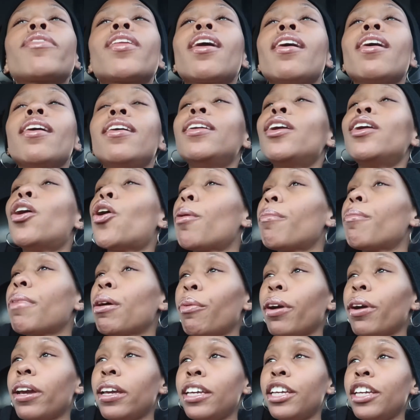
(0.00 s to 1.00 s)
And on my
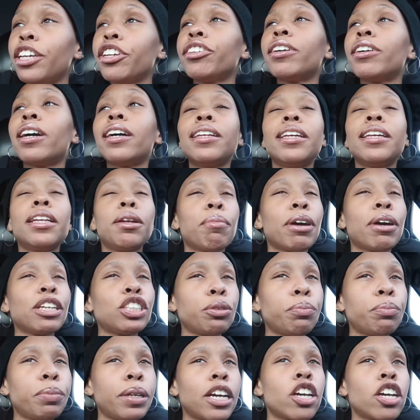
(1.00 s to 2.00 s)
way here, I needed my
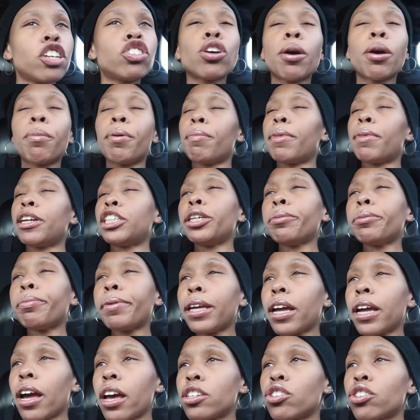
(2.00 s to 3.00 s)
GPS, so I put my
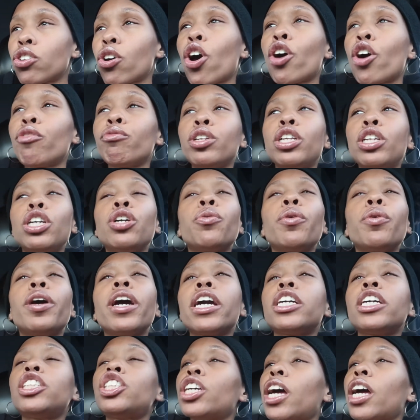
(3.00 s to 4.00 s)
GPS on really
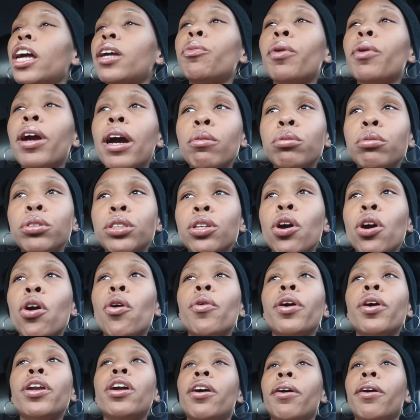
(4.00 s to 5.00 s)
quick, check where I was
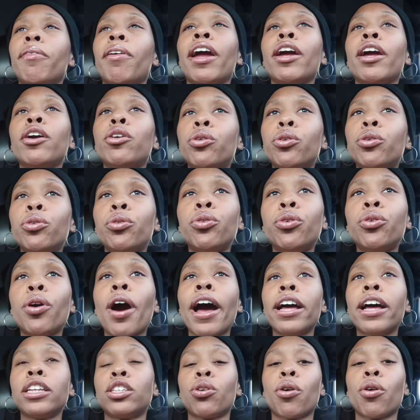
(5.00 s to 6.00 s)
going. All right, cool. I
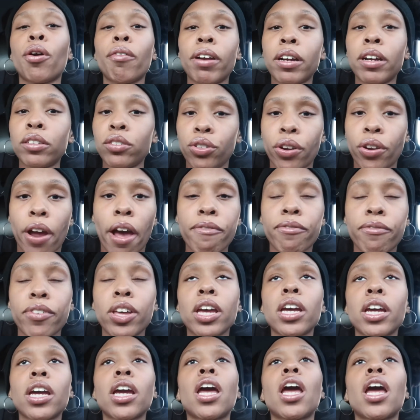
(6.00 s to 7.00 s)
had to go around
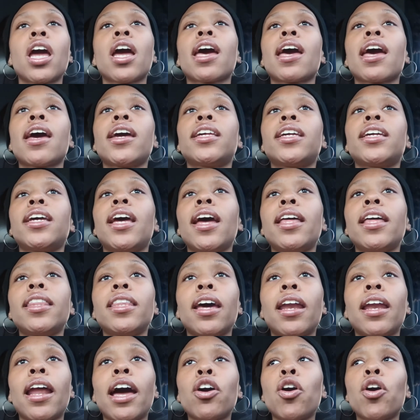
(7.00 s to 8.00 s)
traffic. And
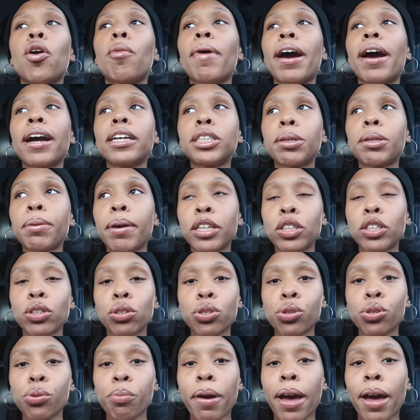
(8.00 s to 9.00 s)
then I go back to my
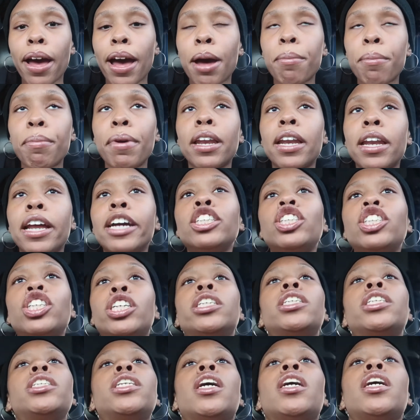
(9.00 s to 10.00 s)
YouTube app, and that
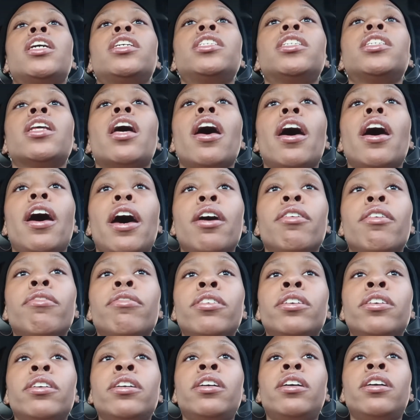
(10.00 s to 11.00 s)
shit says
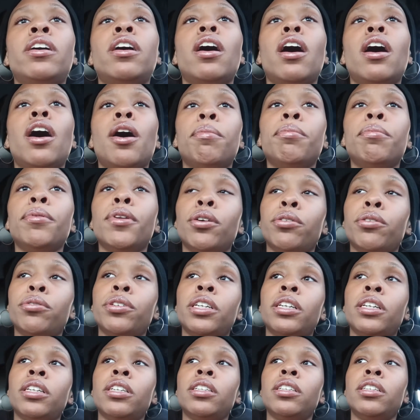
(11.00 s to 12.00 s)
error
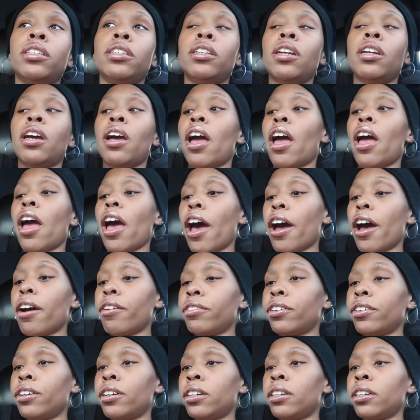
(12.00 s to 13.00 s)
uploaded.
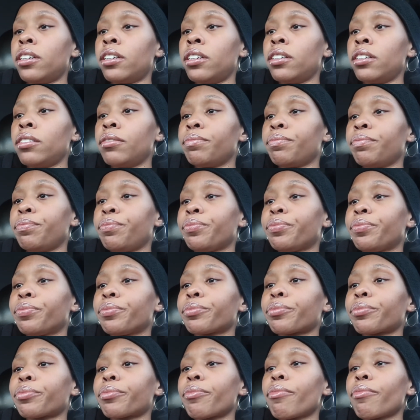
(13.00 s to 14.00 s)
Error
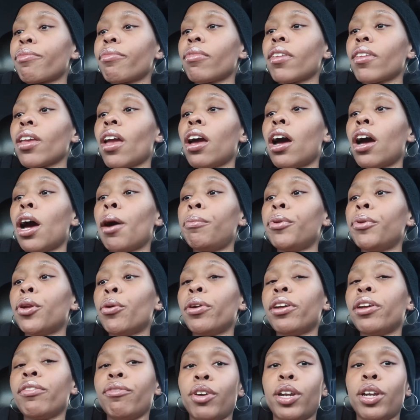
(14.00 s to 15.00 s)

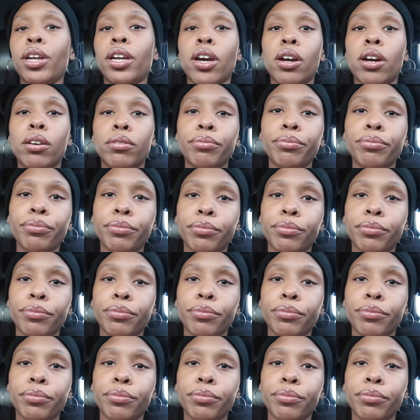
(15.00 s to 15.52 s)
uploading video.